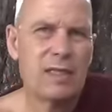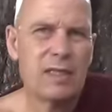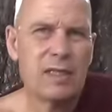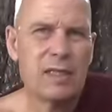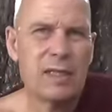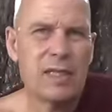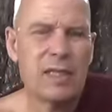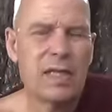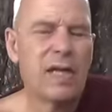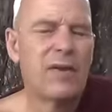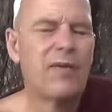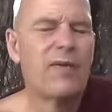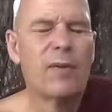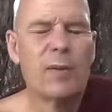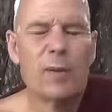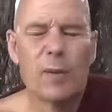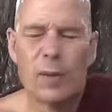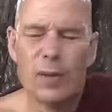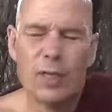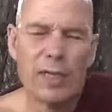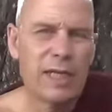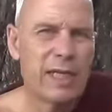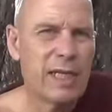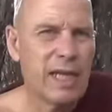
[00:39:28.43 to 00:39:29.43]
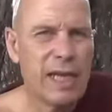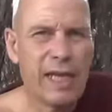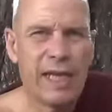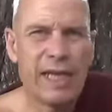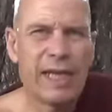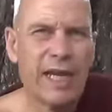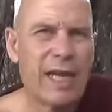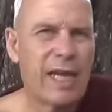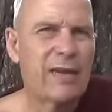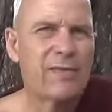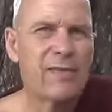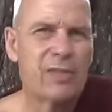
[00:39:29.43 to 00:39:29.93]
inevitable in any
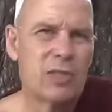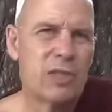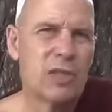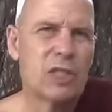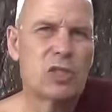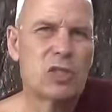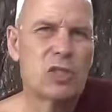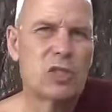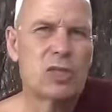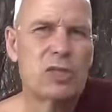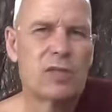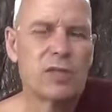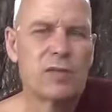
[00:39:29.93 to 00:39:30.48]
kind of addiction.